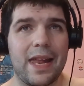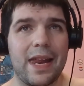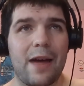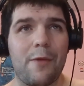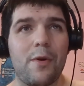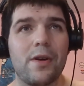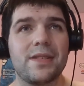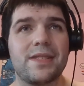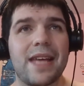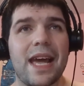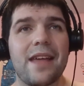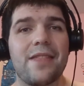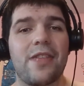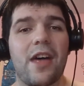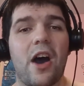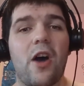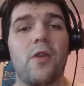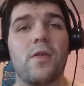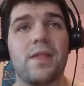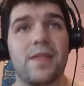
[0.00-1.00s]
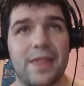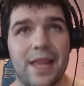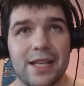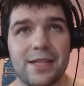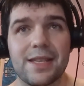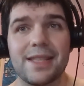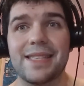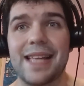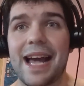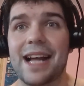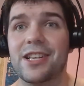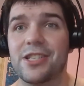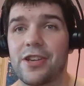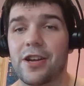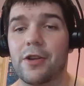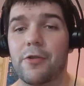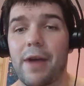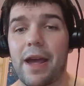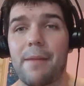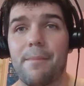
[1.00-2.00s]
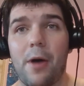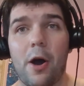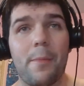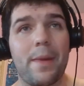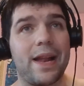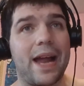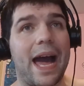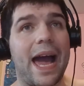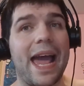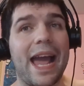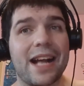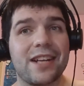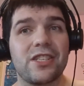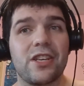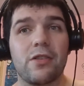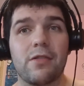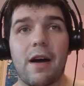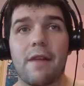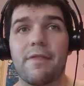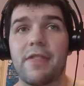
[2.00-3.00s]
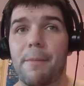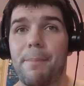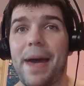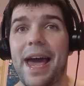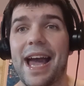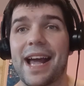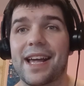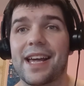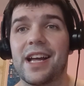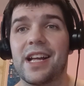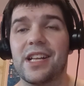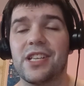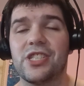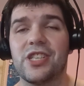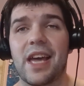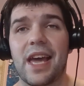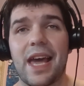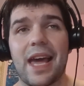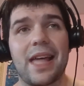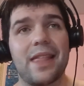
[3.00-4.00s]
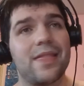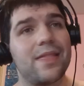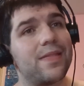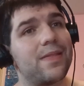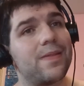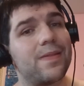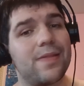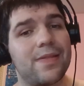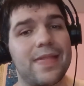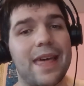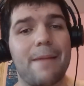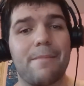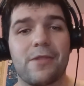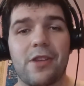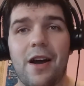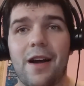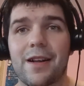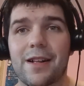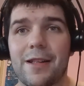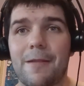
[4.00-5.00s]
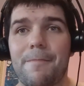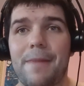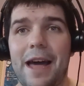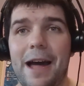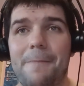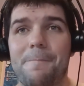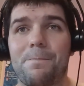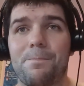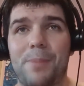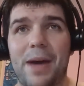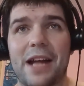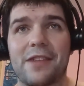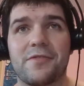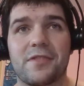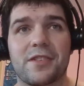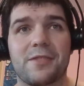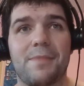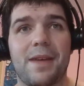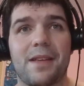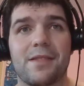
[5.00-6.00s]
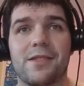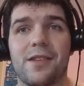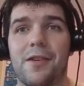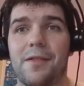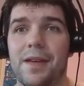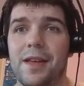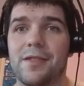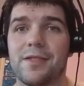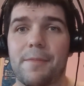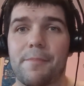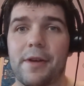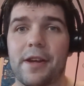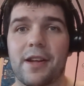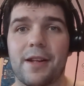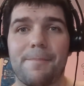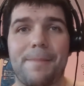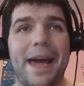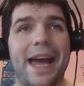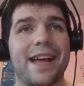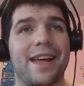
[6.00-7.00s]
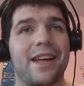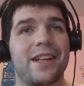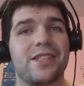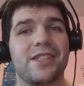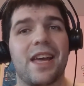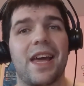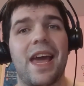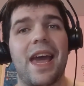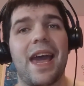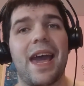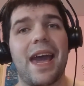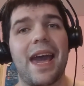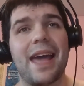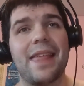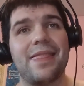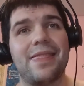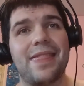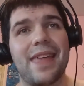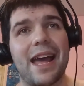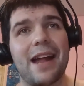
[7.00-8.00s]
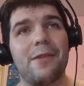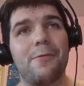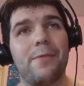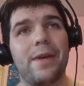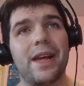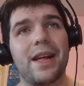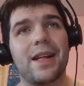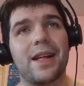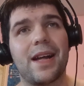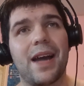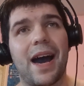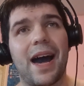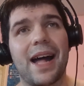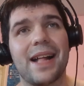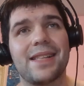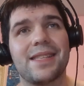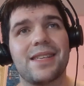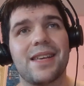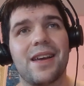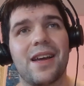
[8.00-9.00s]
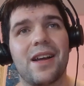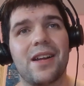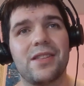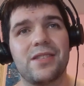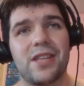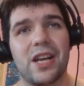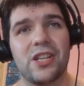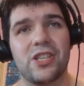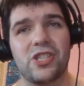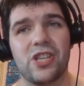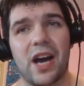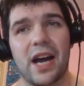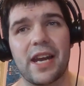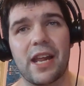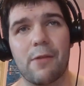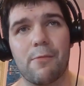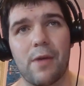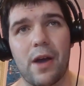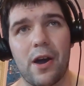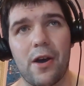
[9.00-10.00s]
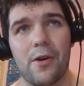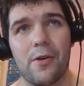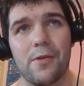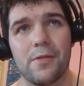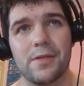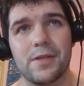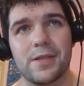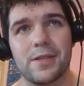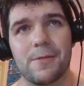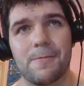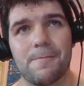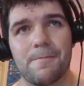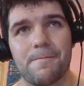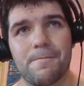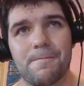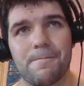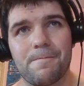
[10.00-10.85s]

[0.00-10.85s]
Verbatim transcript: And I will say though, this is actually a great moment. I actually love the package and them talking about Patrick Smith, so it was a pretty good package. And then we cut to Johnny Rhodes.